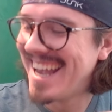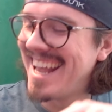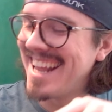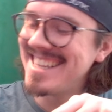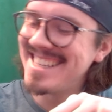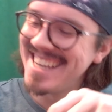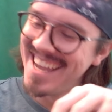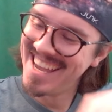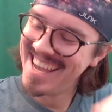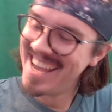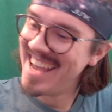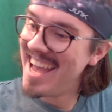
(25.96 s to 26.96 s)
And
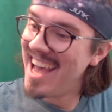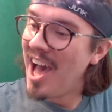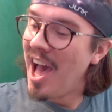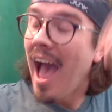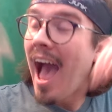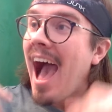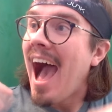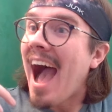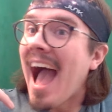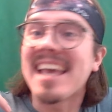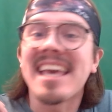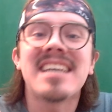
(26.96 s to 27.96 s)

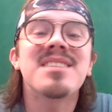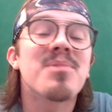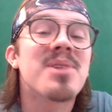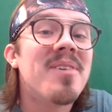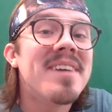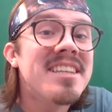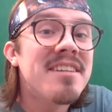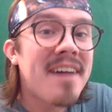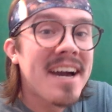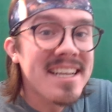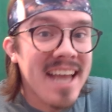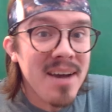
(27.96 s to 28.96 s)
I guess we're going to
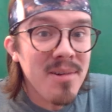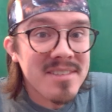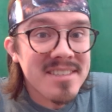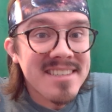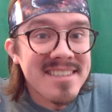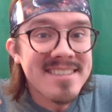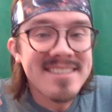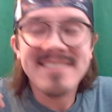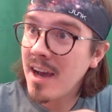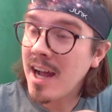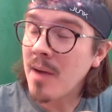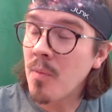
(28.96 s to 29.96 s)
find out.
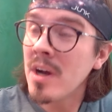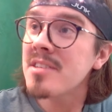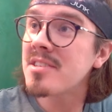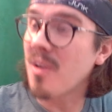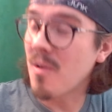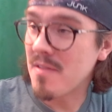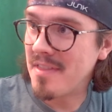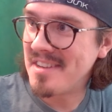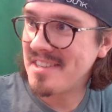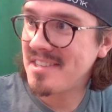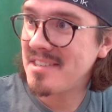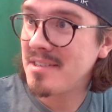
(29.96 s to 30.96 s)
I want to start
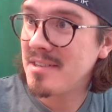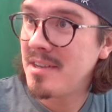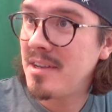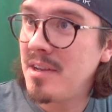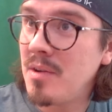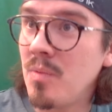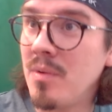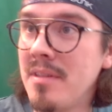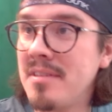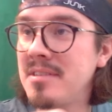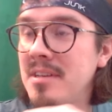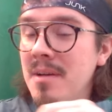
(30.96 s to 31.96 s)
this with
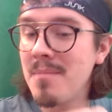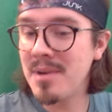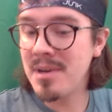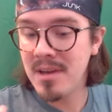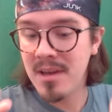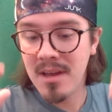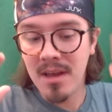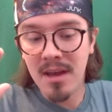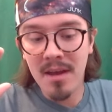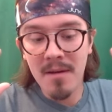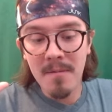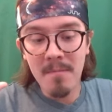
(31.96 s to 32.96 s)
some
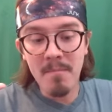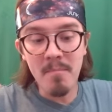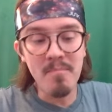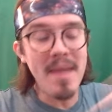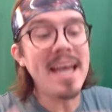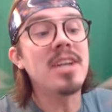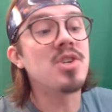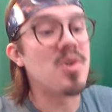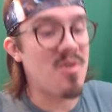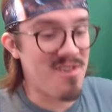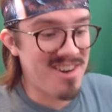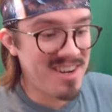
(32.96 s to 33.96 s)

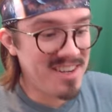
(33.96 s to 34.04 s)
major